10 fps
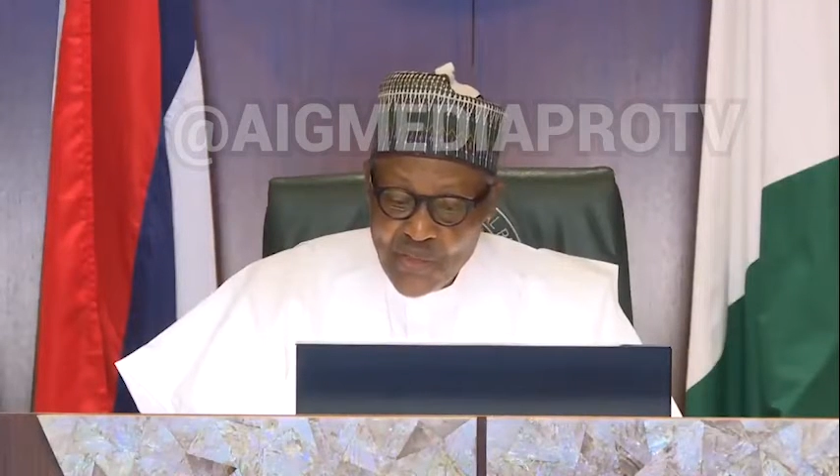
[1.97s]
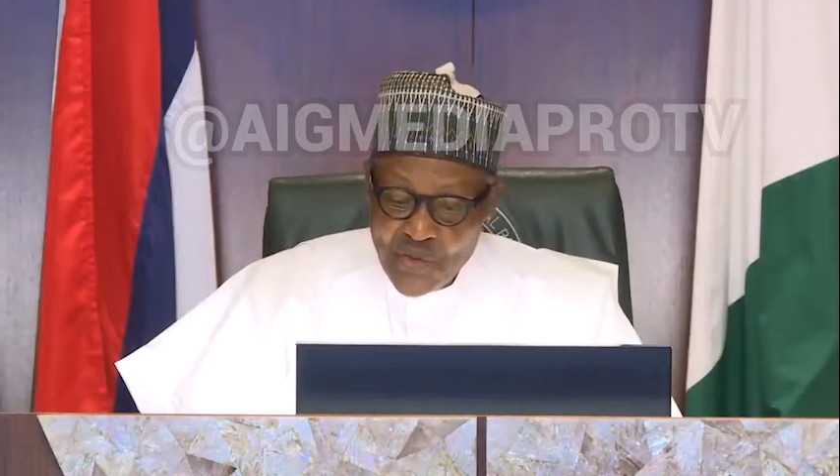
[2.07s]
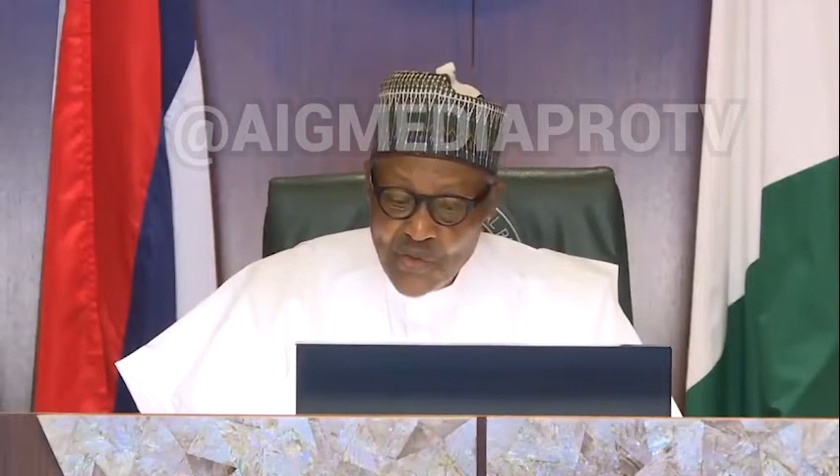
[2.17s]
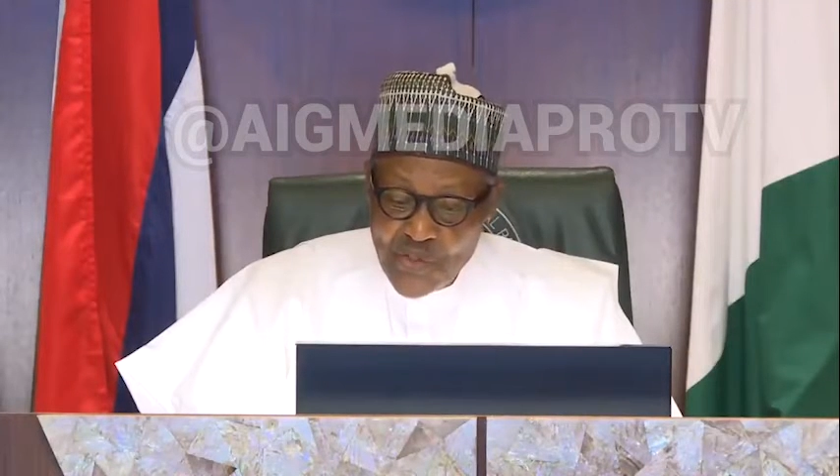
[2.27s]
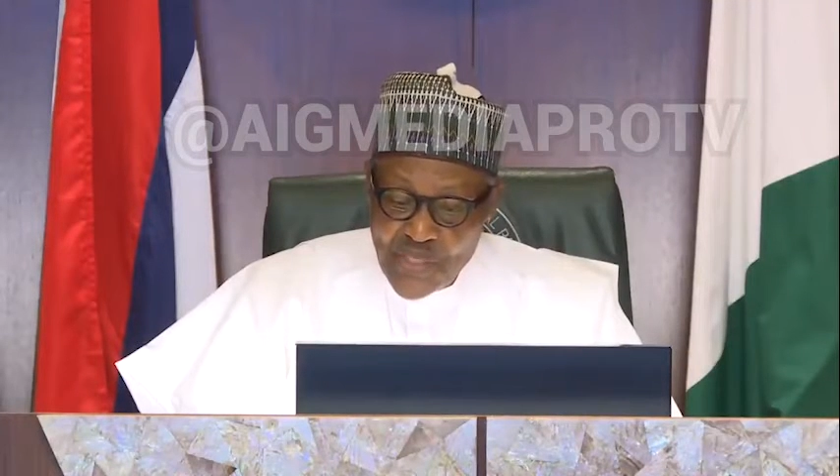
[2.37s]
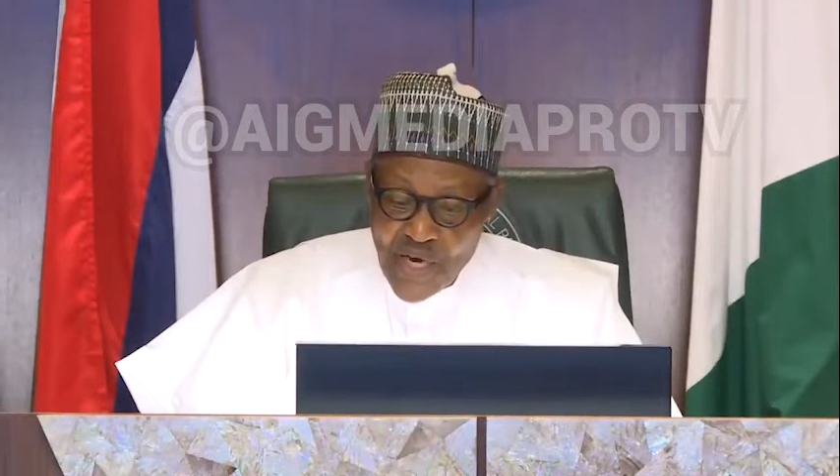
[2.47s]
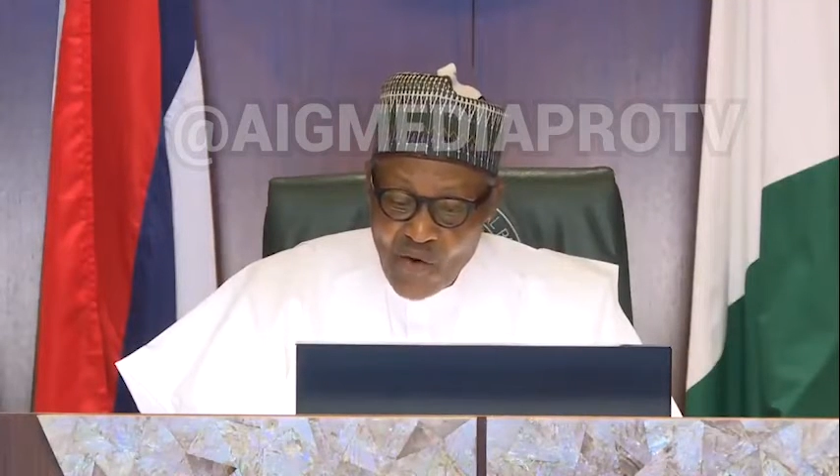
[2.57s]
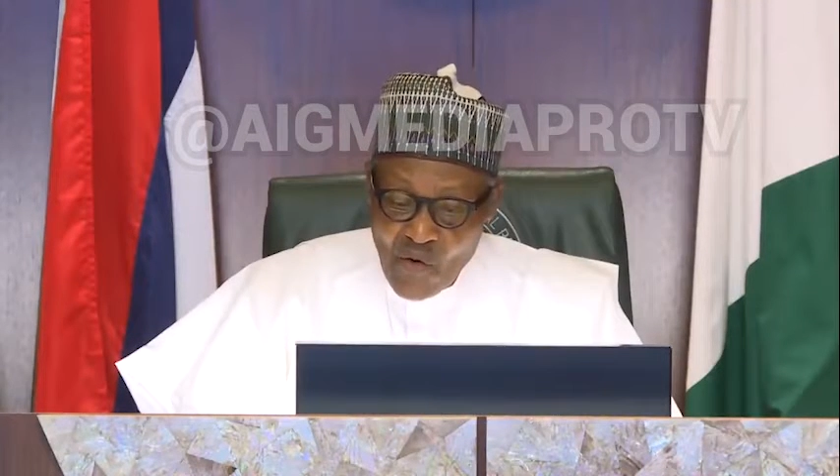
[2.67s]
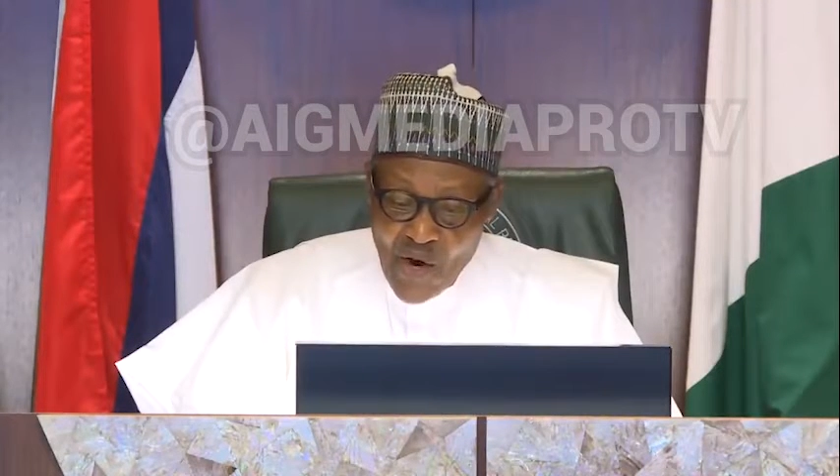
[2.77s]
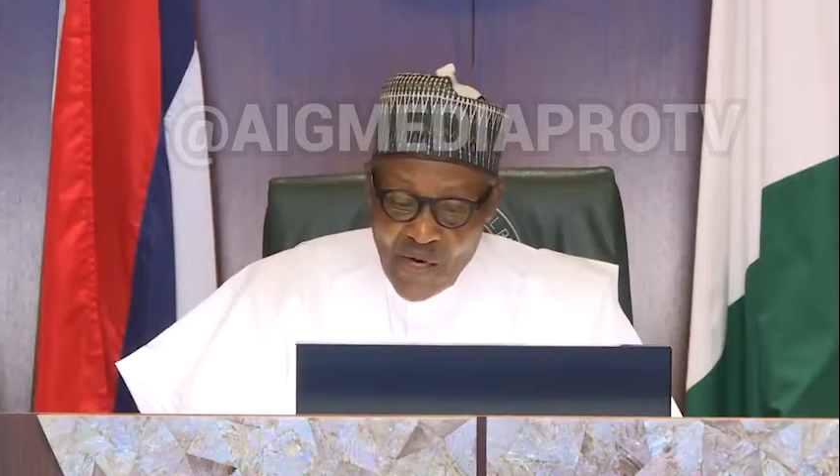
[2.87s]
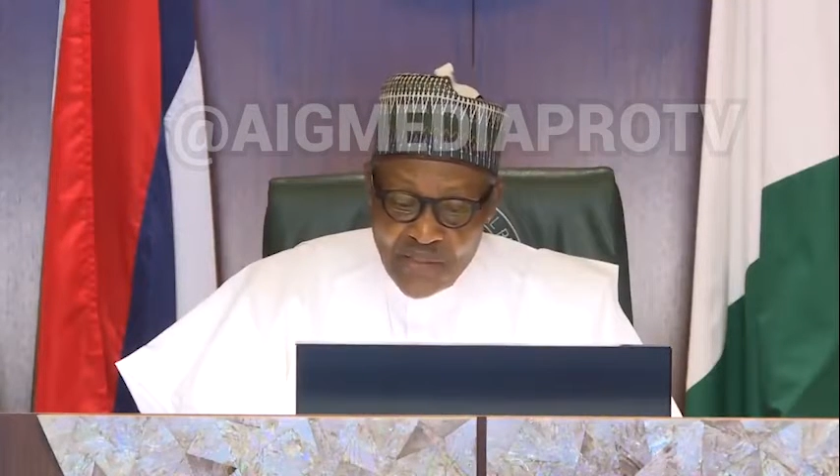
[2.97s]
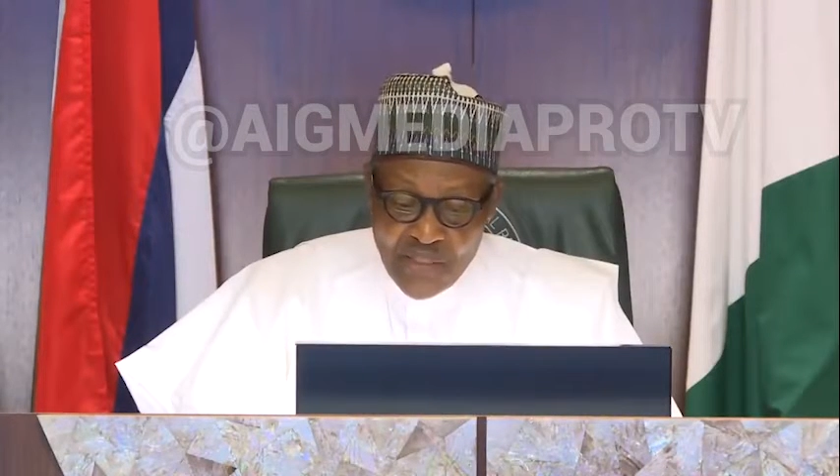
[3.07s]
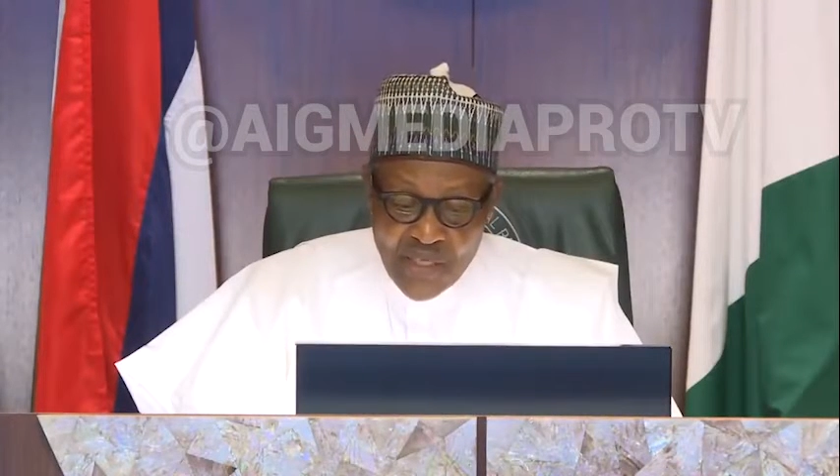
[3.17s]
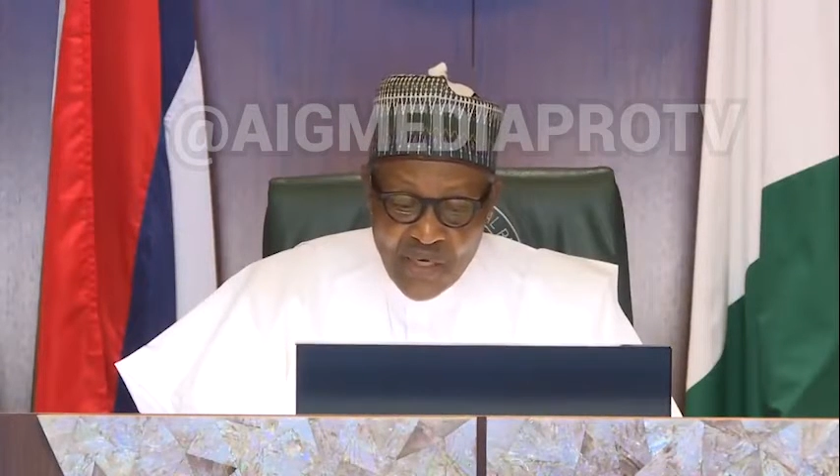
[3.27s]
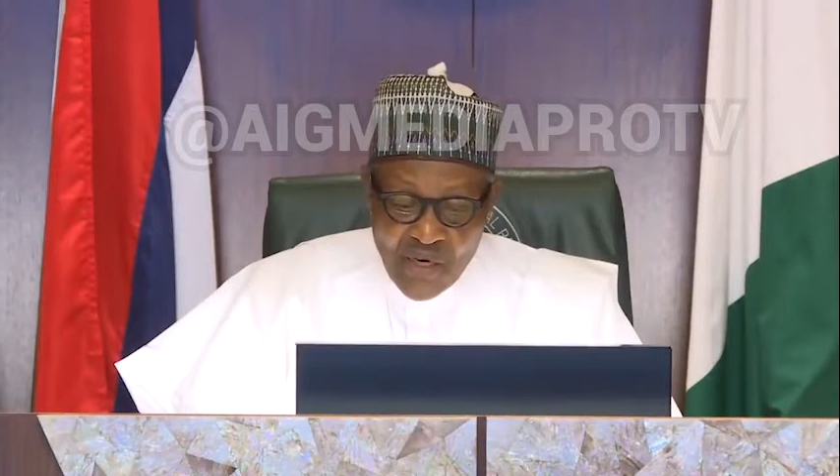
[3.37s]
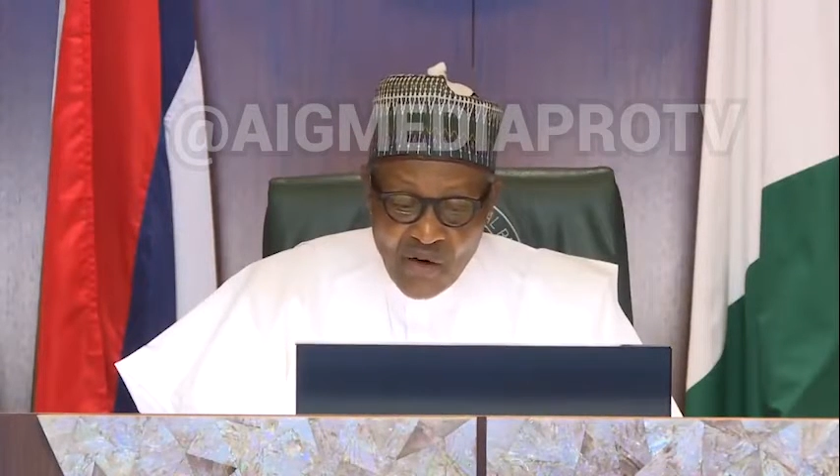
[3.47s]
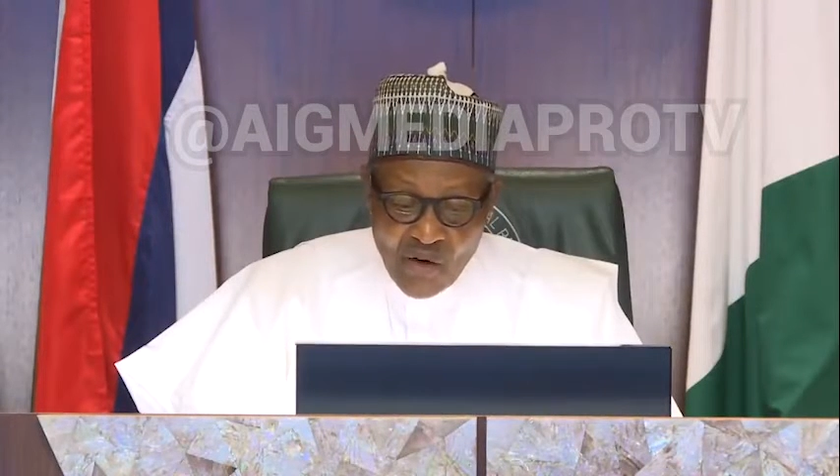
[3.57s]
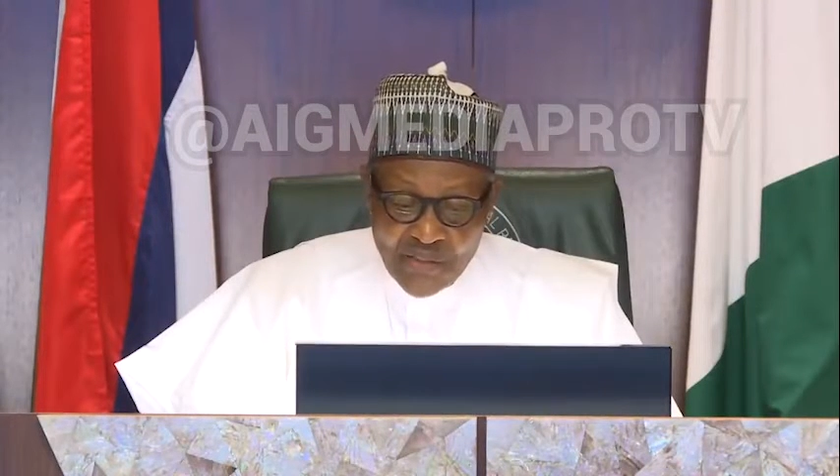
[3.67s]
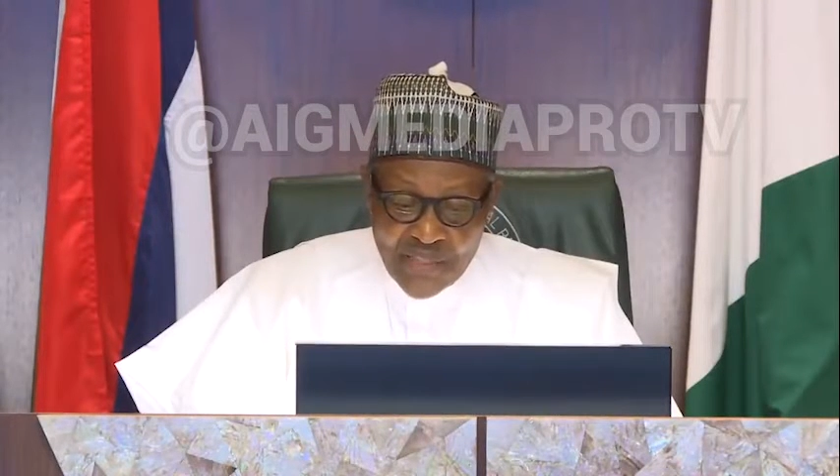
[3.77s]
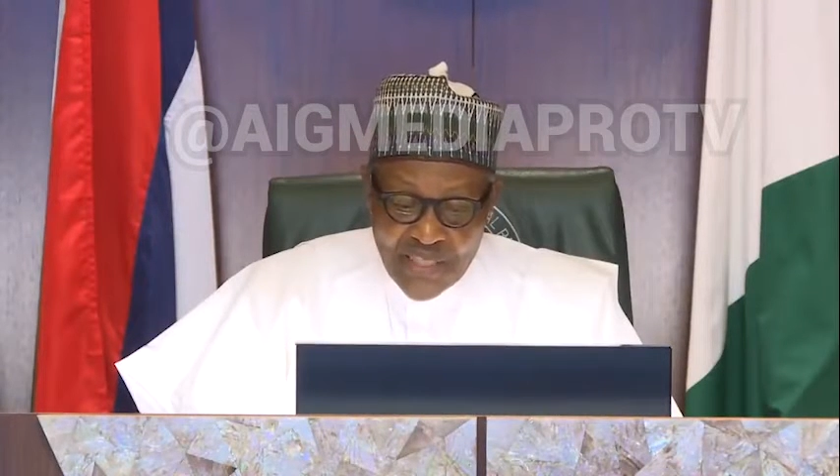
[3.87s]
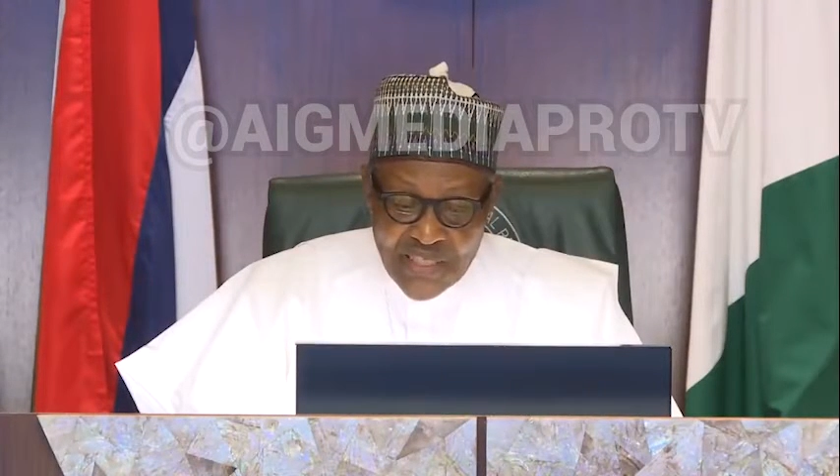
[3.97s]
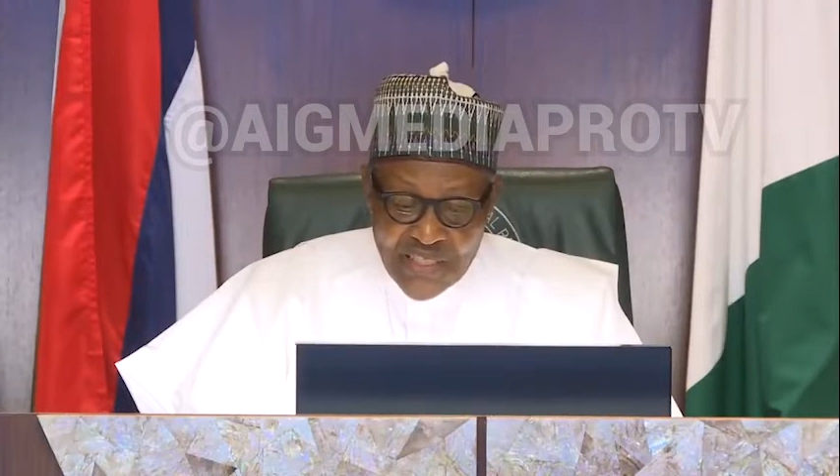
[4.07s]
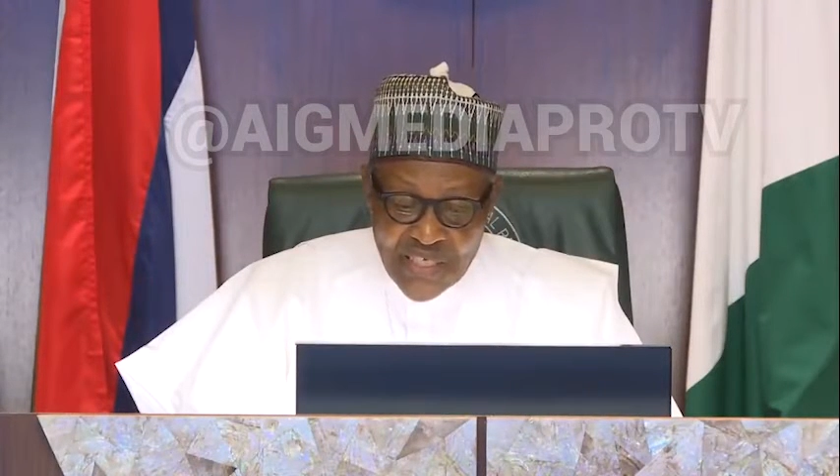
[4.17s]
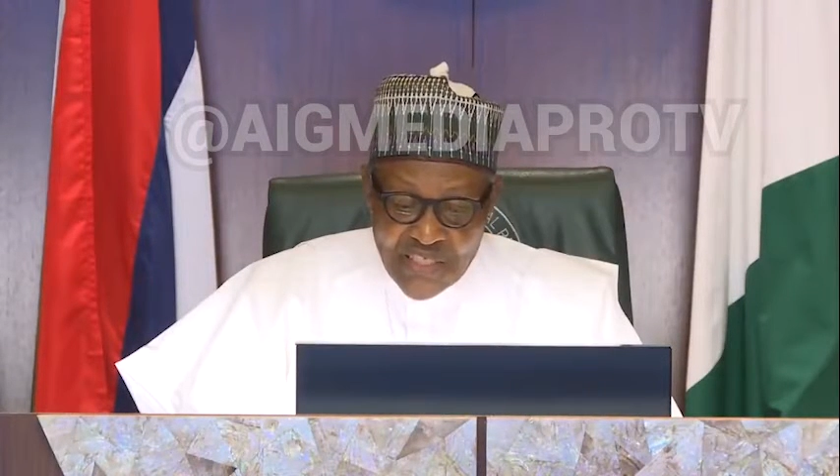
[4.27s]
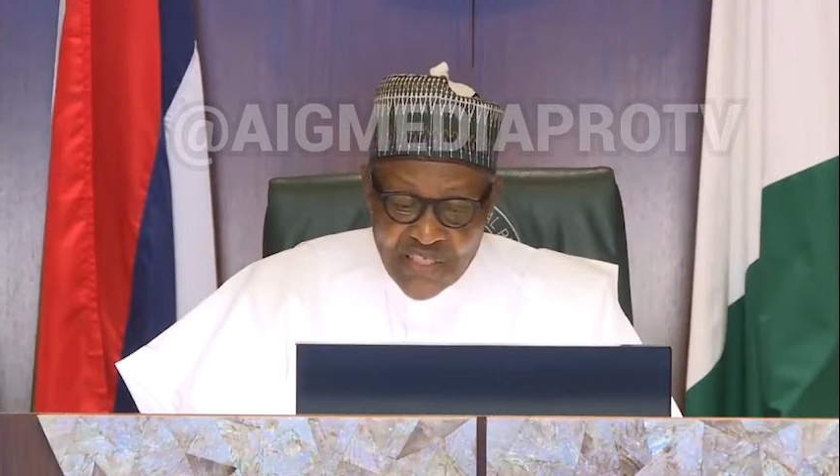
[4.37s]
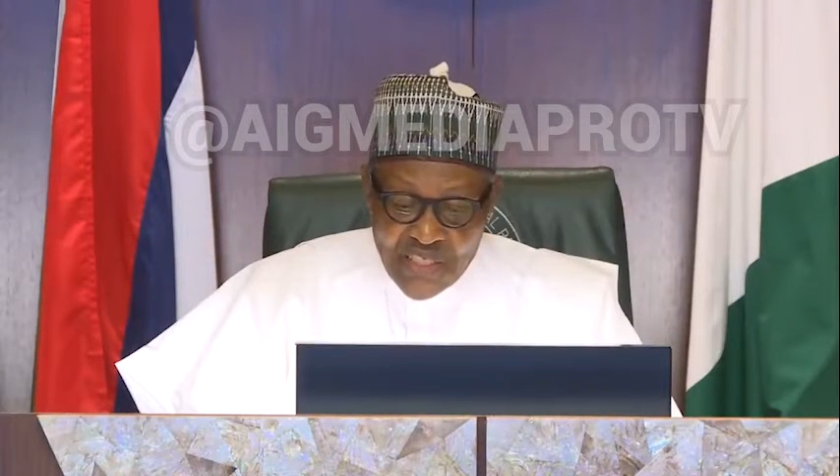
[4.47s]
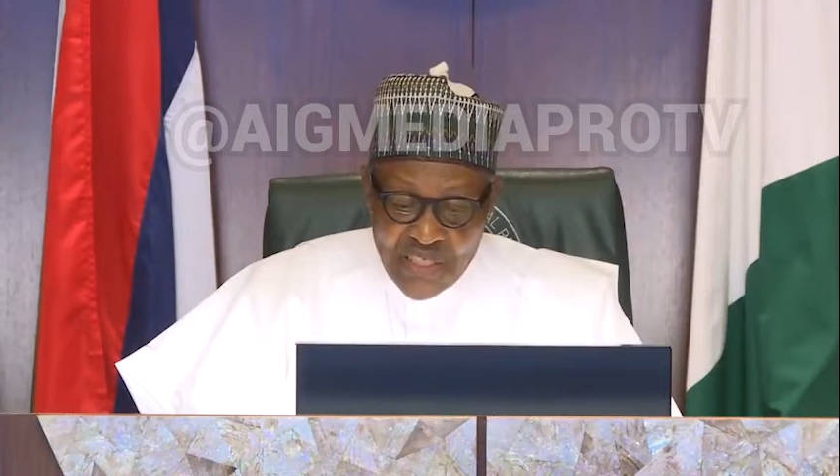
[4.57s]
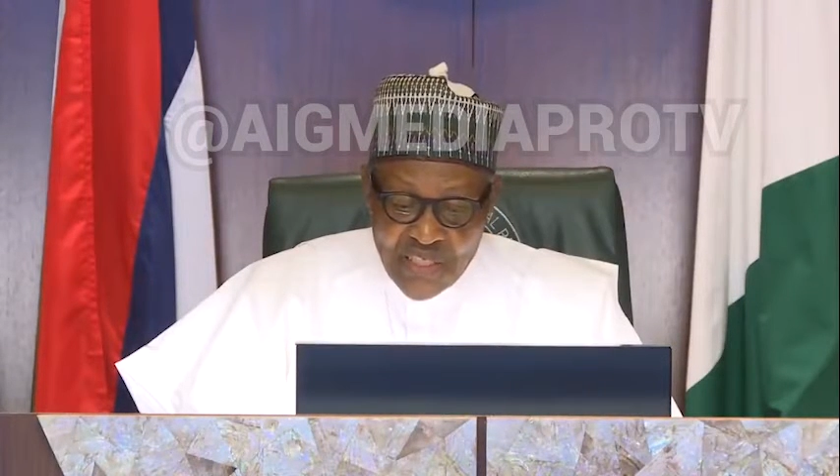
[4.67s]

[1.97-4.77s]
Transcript: to say a word on the recent